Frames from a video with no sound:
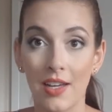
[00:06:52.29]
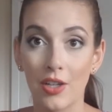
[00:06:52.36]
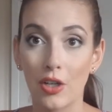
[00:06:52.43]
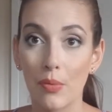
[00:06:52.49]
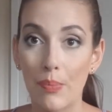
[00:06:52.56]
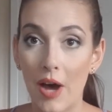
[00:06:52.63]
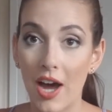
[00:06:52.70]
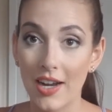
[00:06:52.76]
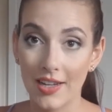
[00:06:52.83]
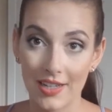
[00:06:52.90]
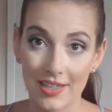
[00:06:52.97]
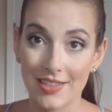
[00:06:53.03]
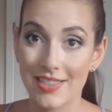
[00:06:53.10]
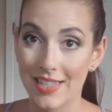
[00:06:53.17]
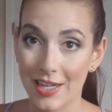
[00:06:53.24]
your body
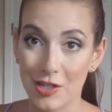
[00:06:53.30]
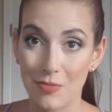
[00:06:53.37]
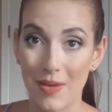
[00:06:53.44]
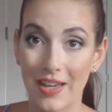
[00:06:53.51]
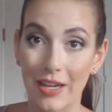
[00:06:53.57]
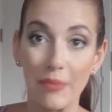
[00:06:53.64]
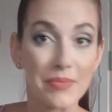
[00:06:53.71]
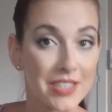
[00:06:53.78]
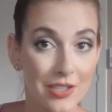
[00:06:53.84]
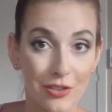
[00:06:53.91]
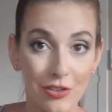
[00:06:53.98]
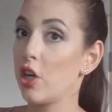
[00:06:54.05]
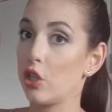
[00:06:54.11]
needs stage makeup too.